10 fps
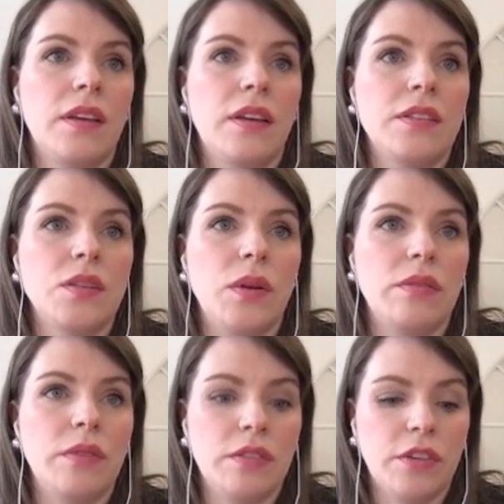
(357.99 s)
So
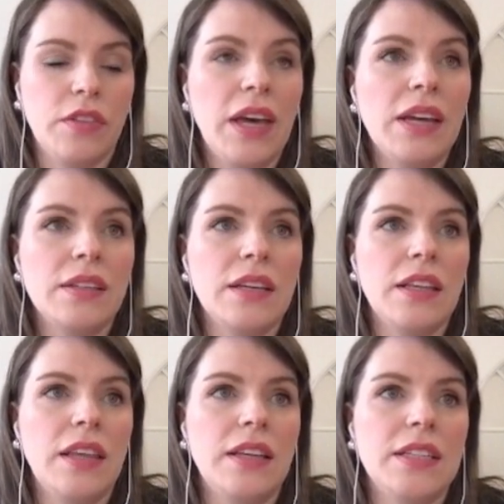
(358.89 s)
if we run that
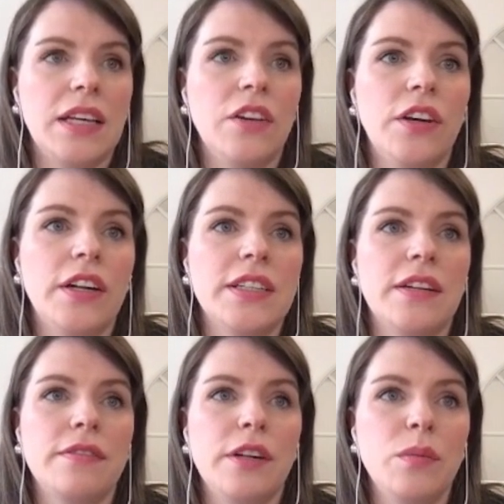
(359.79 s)
and then take a look at our
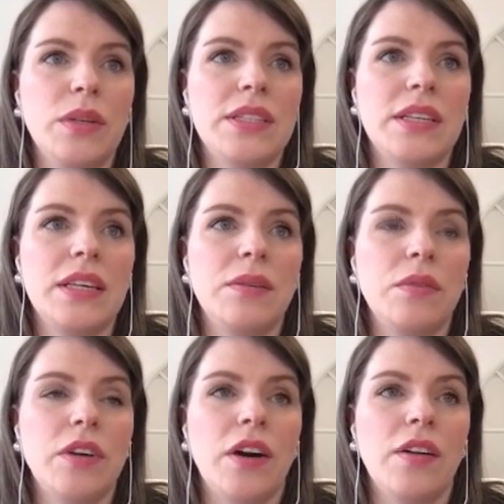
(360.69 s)
data frame, we see
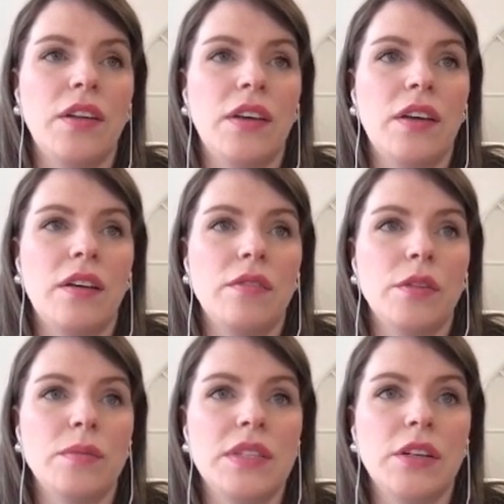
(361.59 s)
we've got
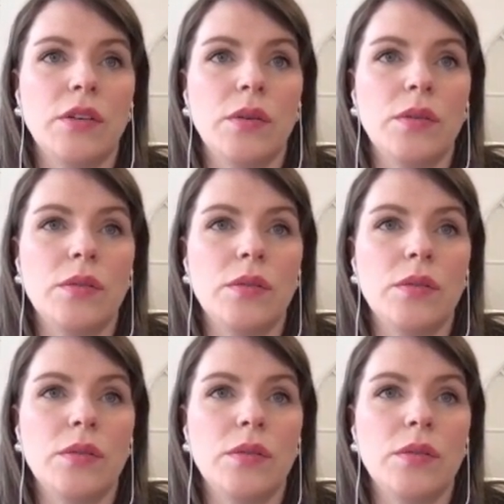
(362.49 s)
from 0